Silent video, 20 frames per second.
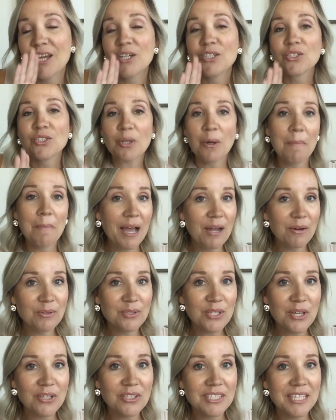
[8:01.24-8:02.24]
So my
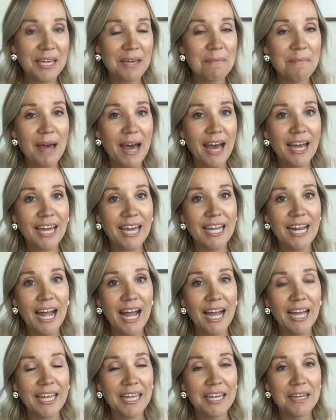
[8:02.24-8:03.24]
results came back and
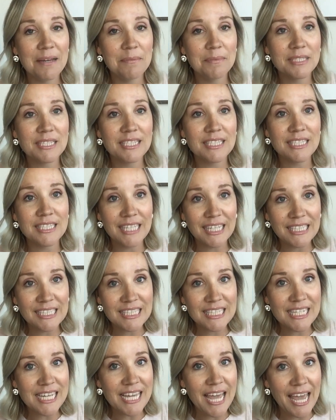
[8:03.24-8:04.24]
I am
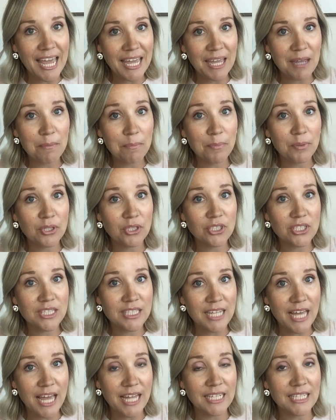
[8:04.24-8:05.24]

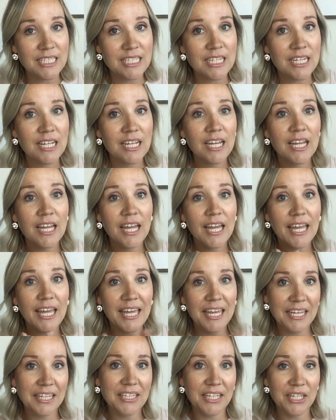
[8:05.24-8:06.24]
68%
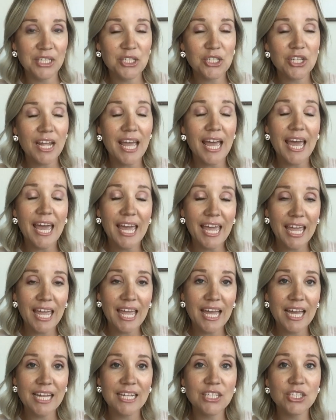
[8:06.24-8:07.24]
English
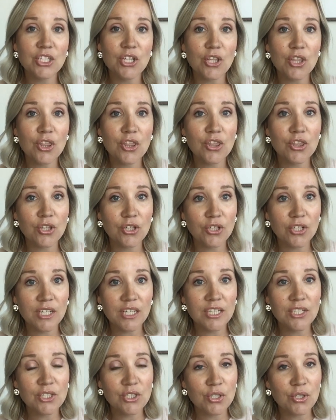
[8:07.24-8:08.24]
and
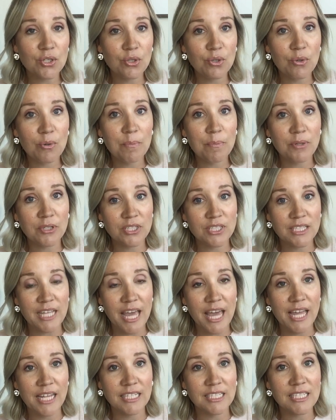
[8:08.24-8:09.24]

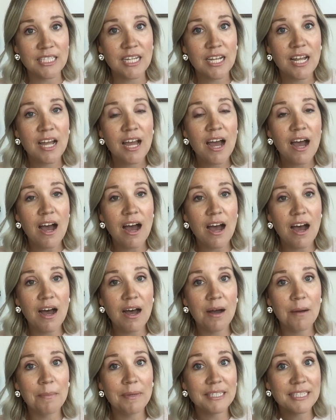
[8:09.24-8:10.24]
32%
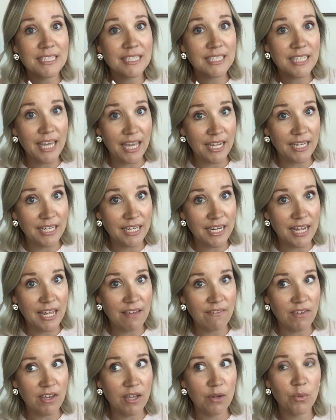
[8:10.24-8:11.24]

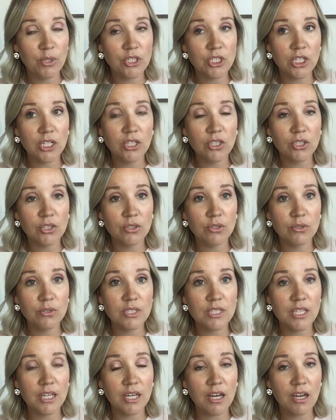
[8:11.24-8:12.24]
Scandinavian, which
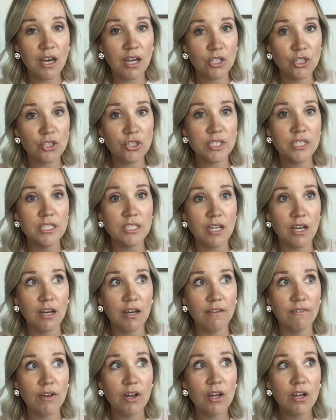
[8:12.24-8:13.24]
includes the countries
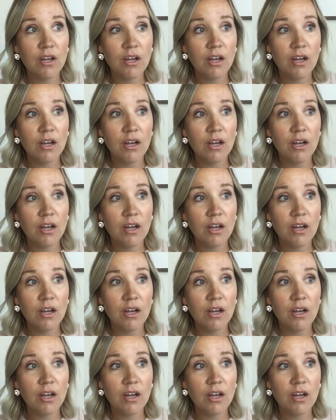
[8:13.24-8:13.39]
of